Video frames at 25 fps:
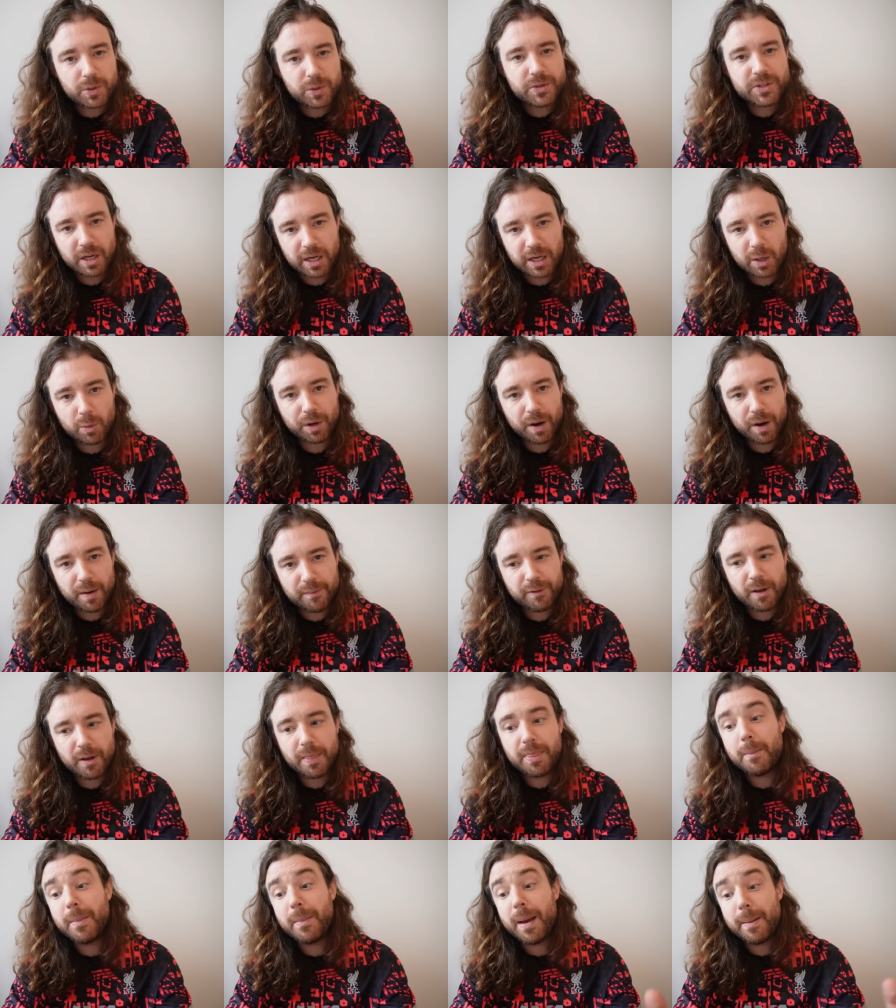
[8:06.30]
was the only one up
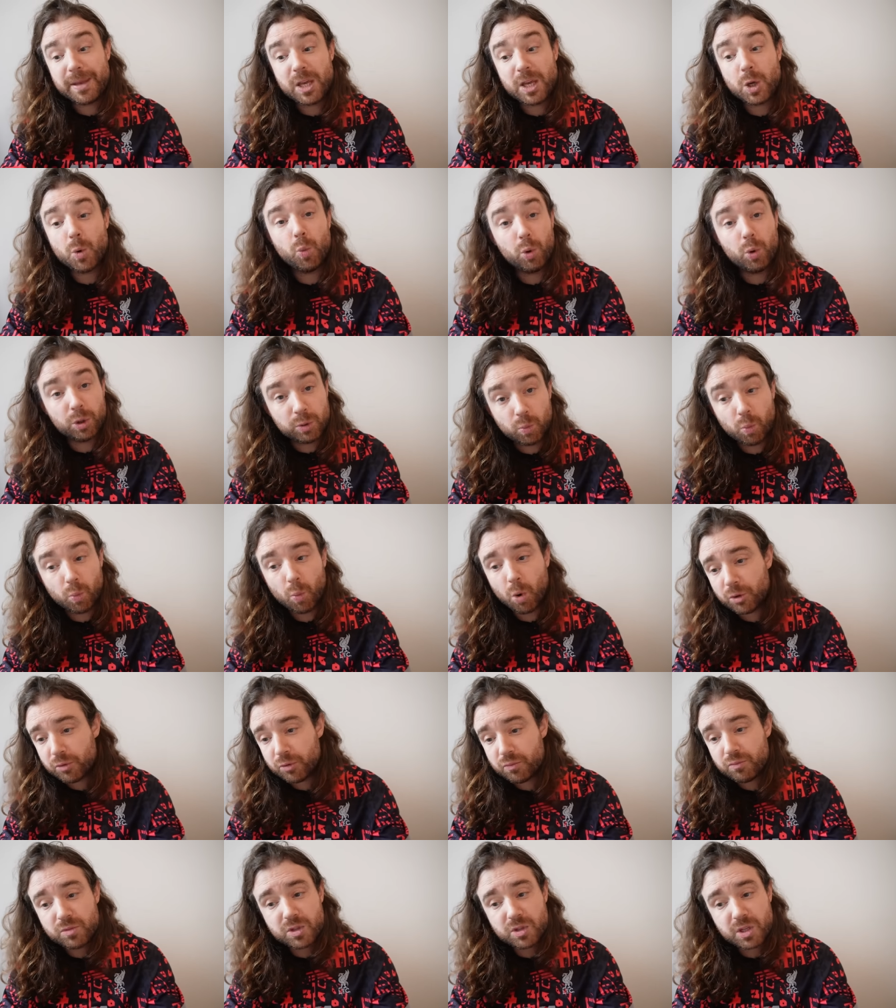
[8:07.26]
front that maybe you wouldn't
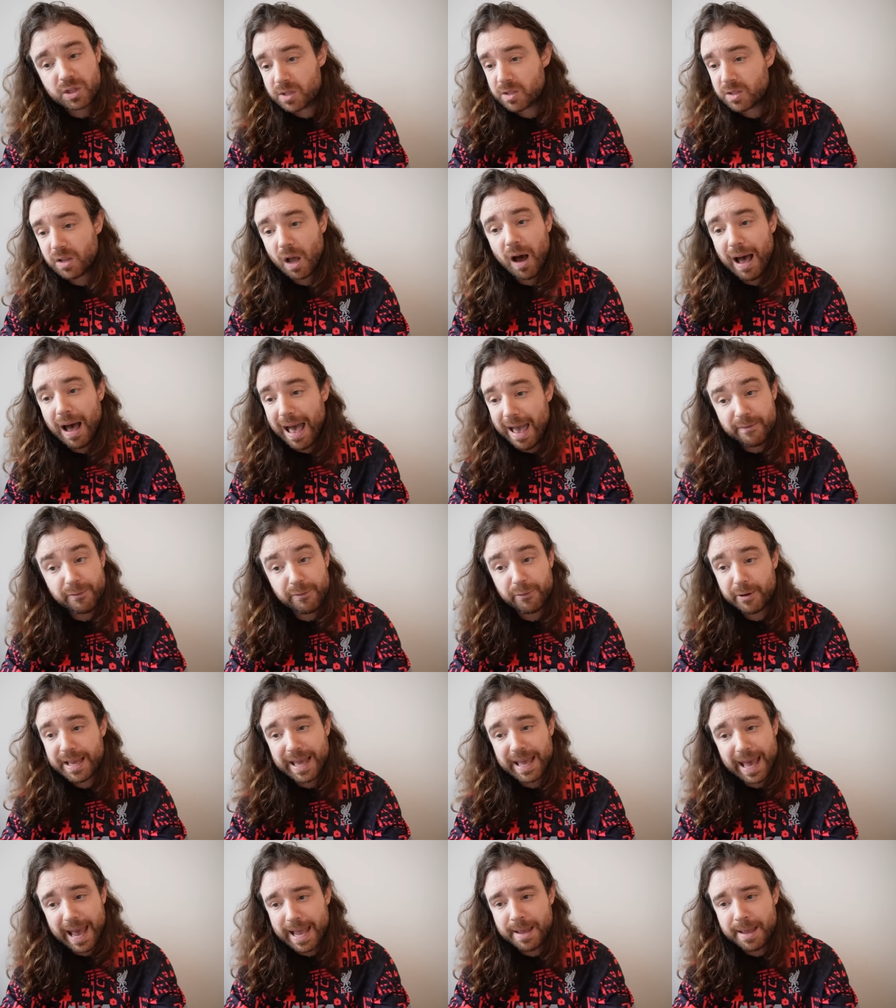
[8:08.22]
want to start
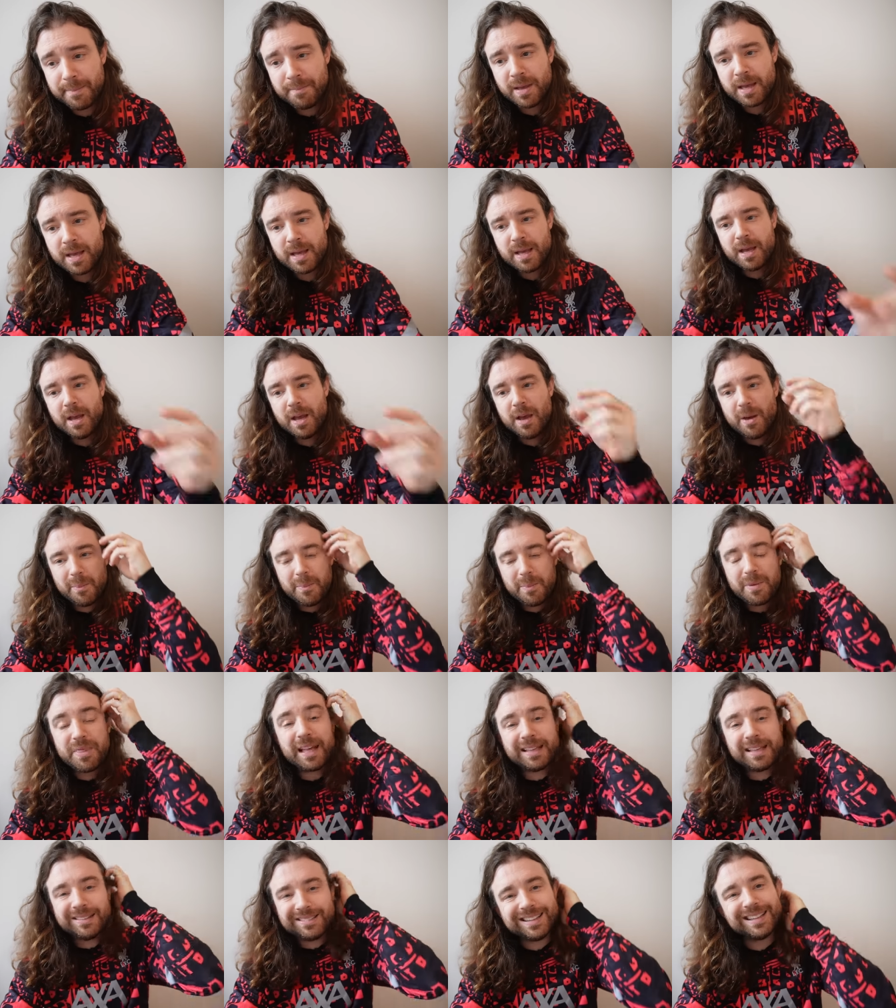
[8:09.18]
every game. But
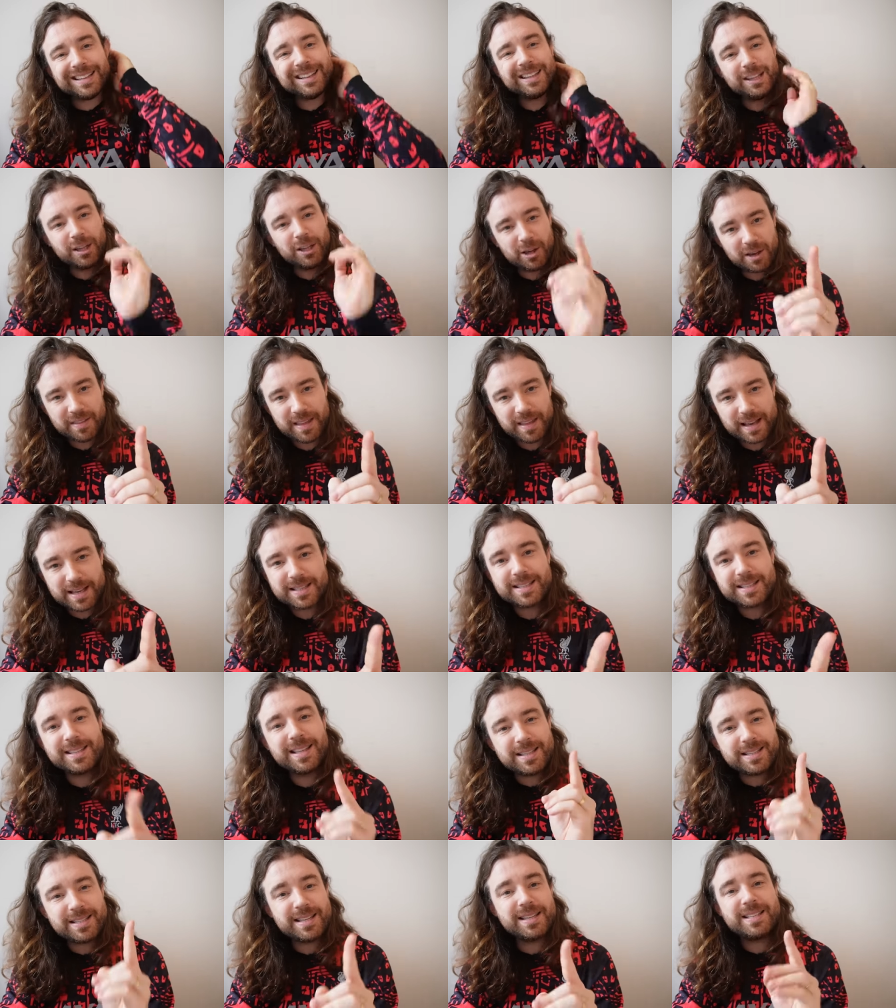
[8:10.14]
then look at this.
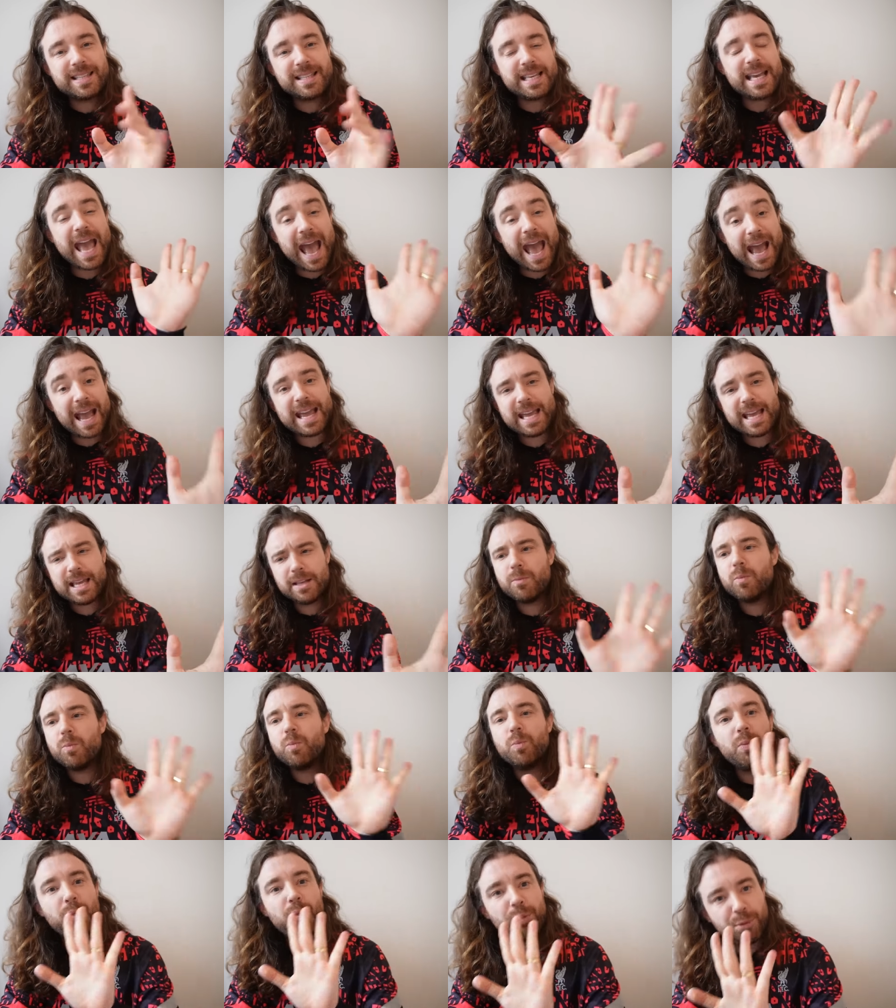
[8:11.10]
This is the A3,
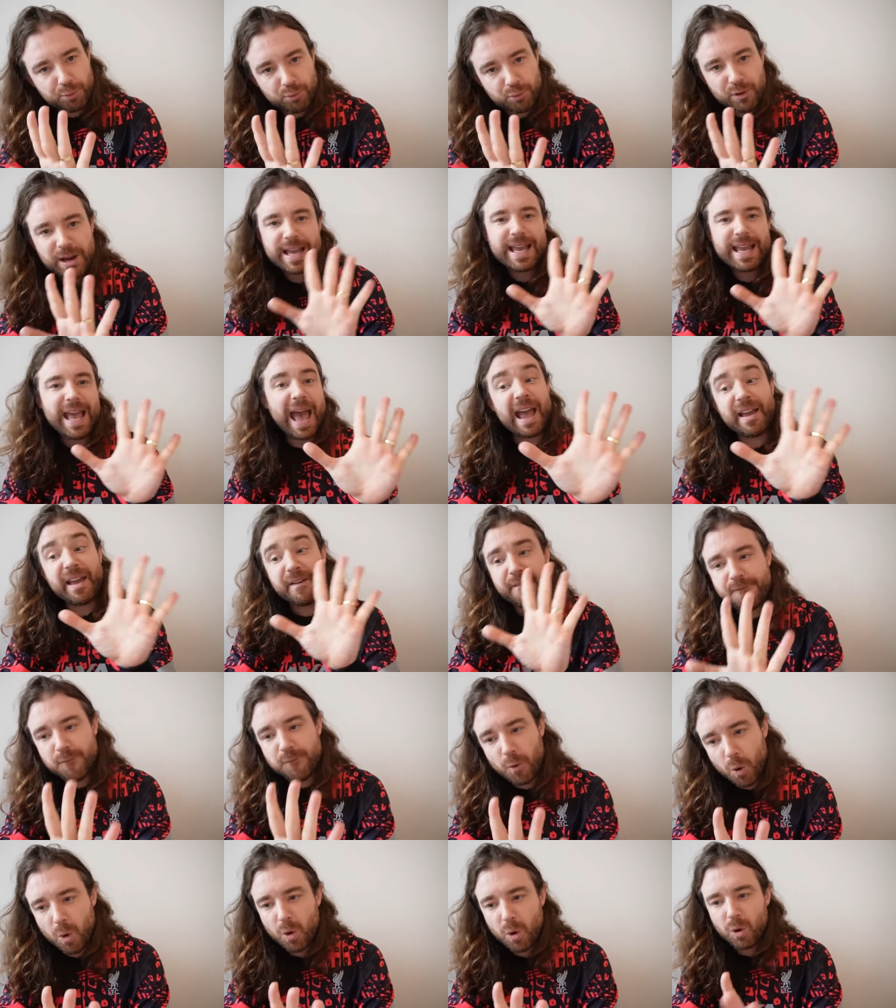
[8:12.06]

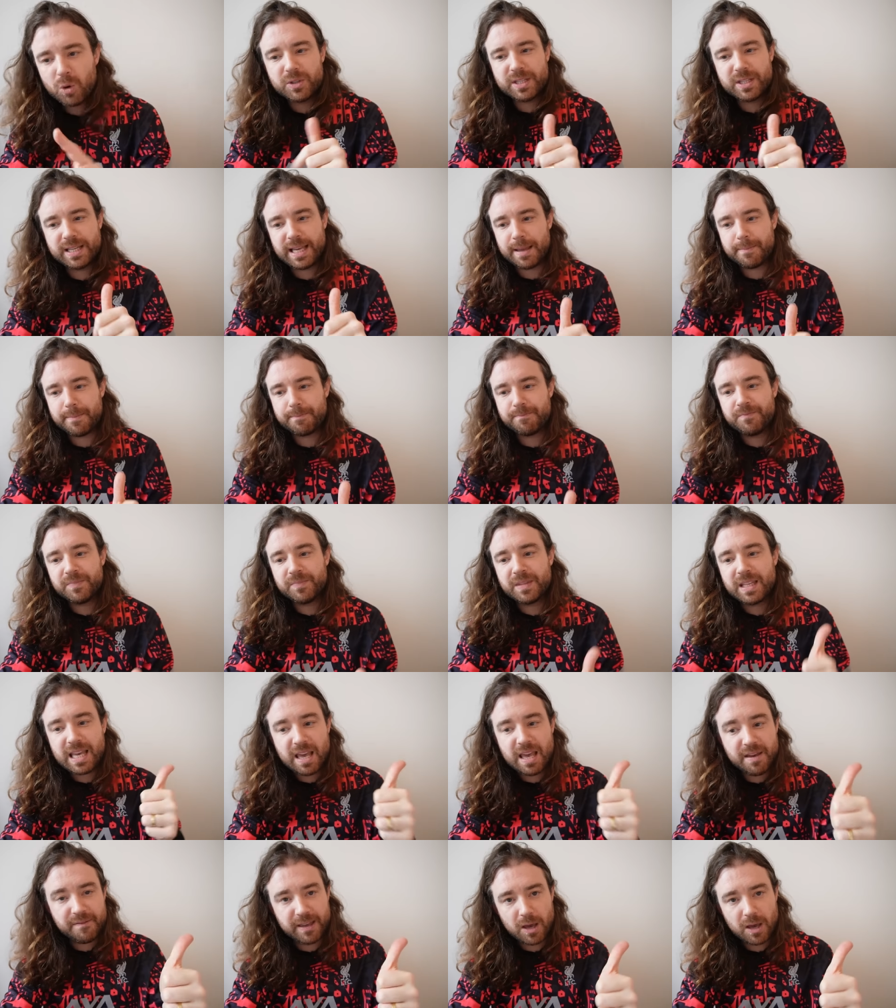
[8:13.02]
A4 team.
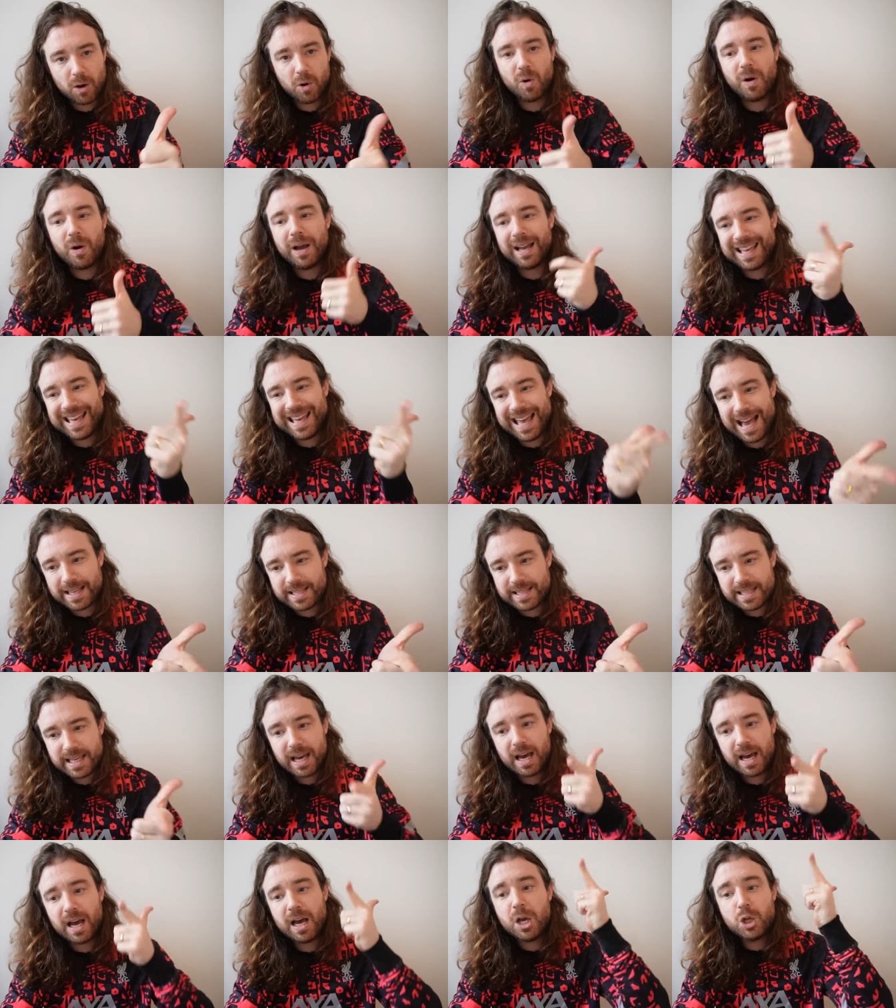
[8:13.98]
Kiwior,
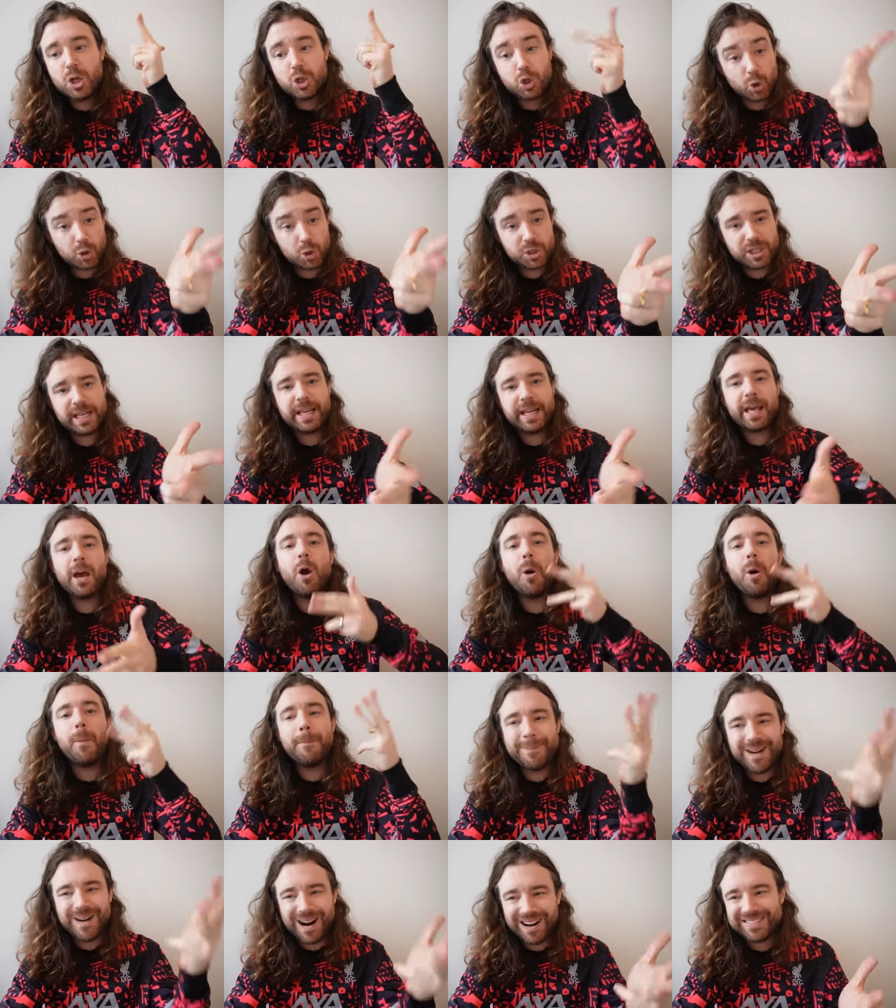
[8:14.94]
Nketiah, Jorginho,
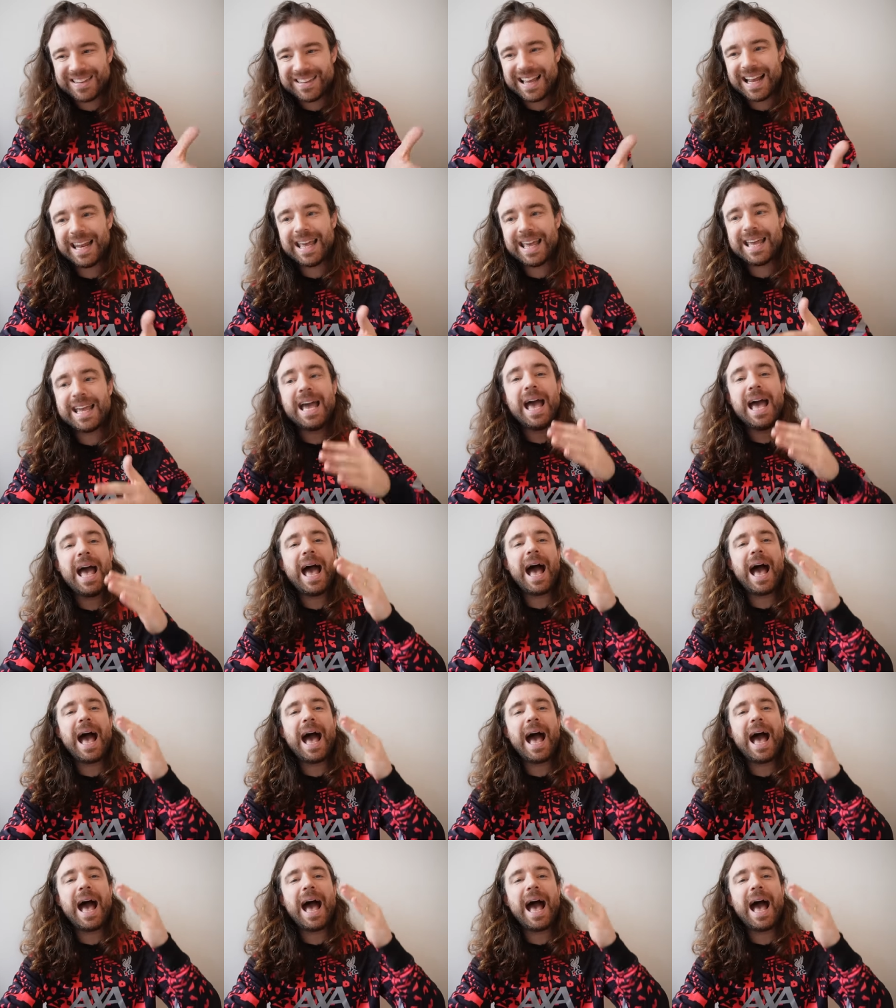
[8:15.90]
Martinelli,